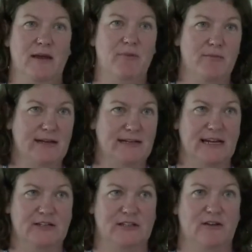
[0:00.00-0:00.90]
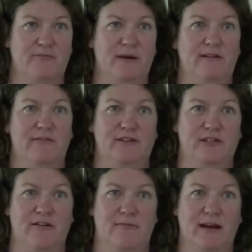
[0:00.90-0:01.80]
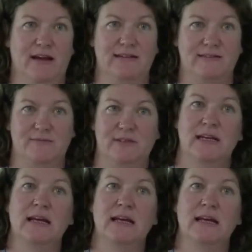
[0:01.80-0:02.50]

the implementation of benefit sharing mechanisms.